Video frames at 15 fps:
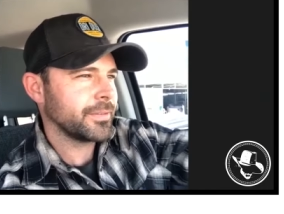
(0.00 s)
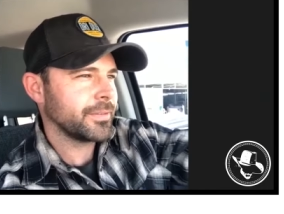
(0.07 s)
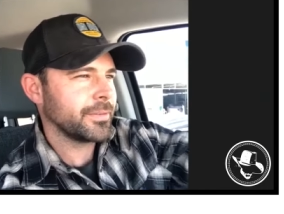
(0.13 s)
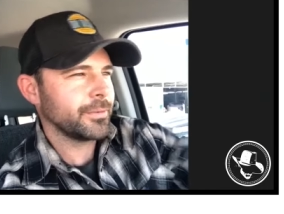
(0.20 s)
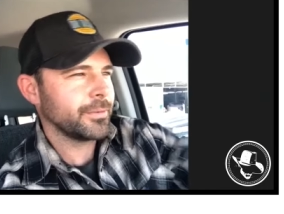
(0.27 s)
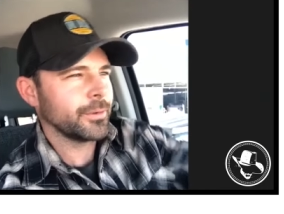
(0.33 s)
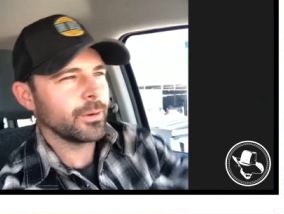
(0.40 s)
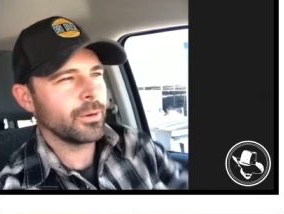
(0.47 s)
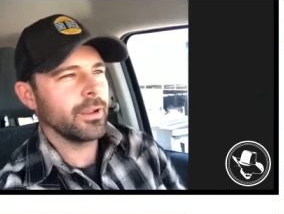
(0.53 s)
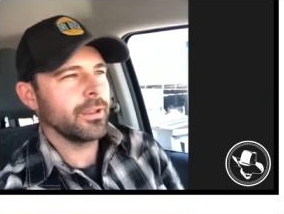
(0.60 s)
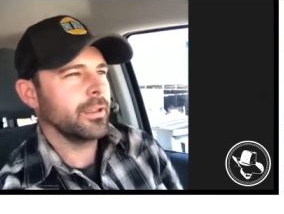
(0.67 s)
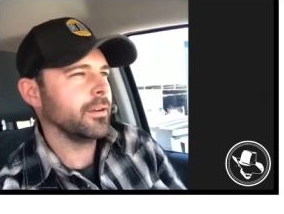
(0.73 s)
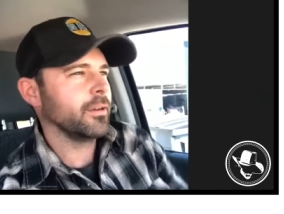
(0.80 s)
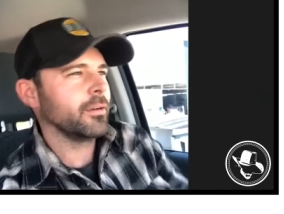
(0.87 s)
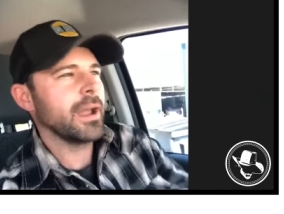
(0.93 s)
through
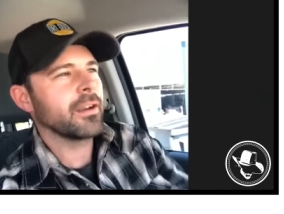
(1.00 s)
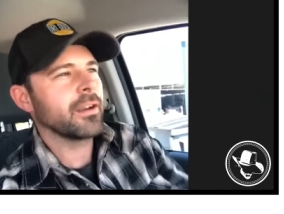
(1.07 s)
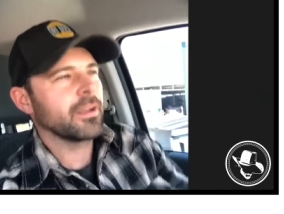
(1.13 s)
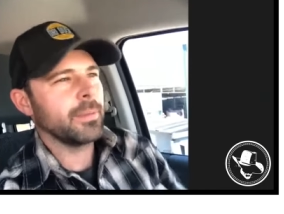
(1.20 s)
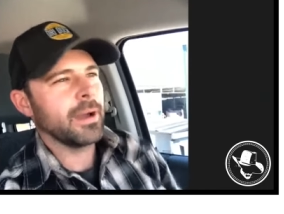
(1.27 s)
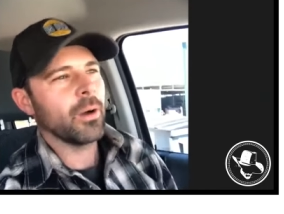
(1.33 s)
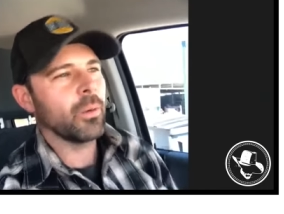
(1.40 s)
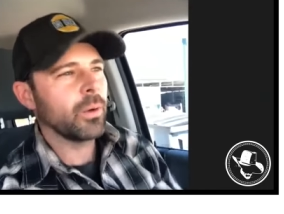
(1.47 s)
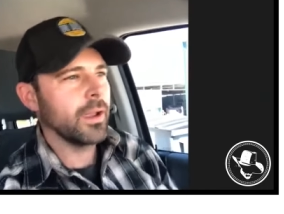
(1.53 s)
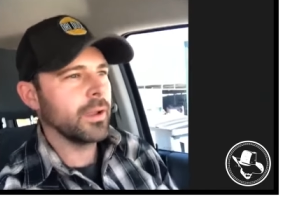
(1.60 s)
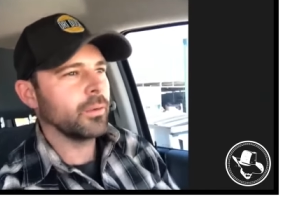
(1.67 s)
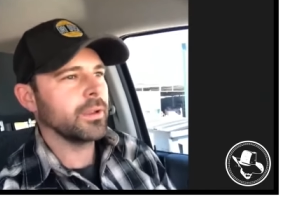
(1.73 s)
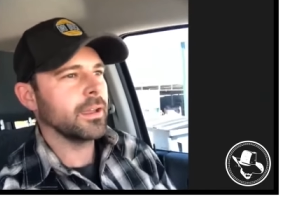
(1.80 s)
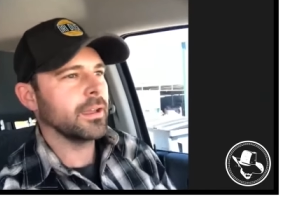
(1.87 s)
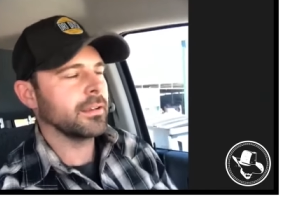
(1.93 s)
in a roundabout way,
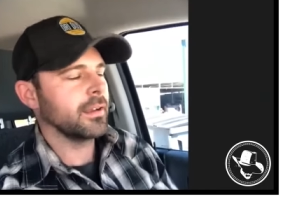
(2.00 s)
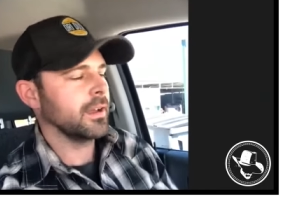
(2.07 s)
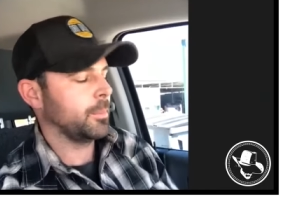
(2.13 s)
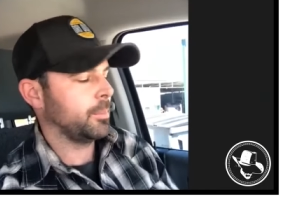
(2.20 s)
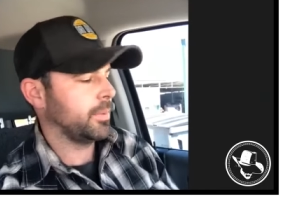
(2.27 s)
we ended up.